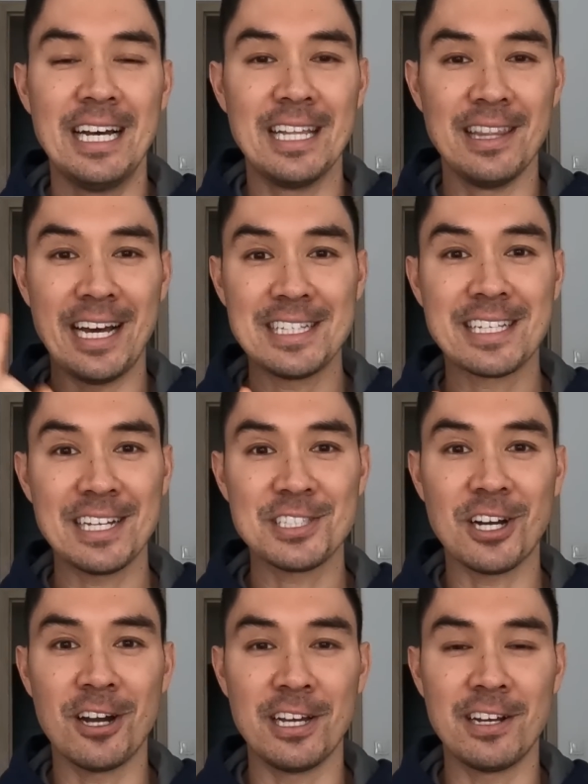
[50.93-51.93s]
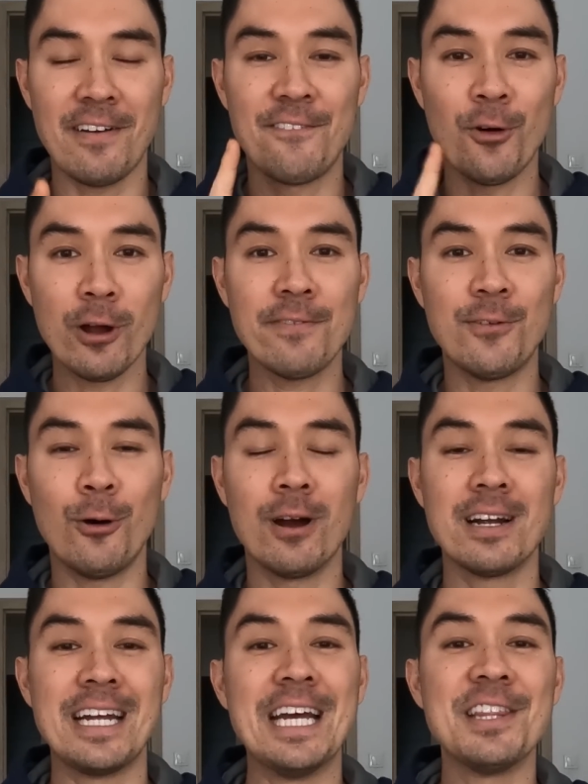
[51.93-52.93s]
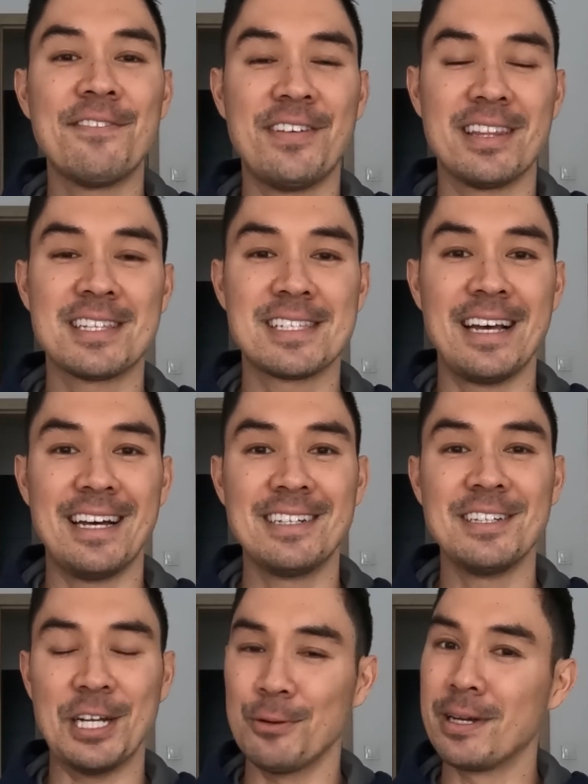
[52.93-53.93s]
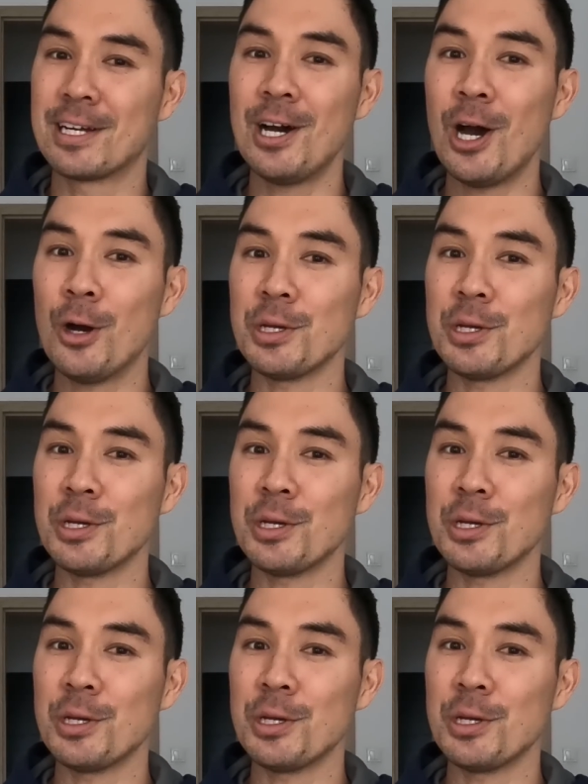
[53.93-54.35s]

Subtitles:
Let's get started. 4-4 in the 5th set. Here we go.